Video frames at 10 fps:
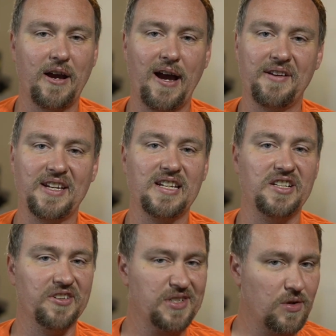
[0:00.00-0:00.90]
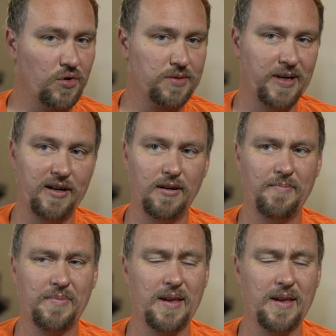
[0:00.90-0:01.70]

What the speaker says: out how to get your scores better.